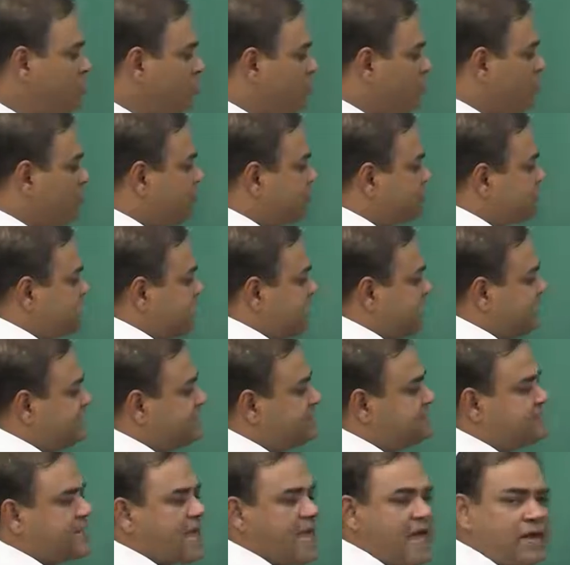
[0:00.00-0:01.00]
over the
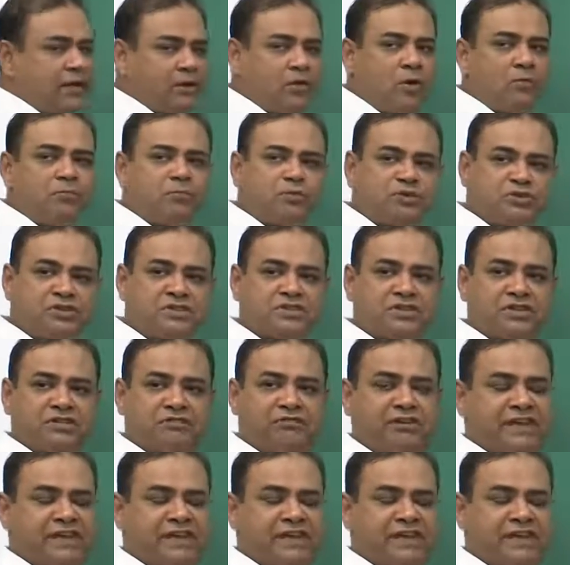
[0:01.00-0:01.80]
entire composition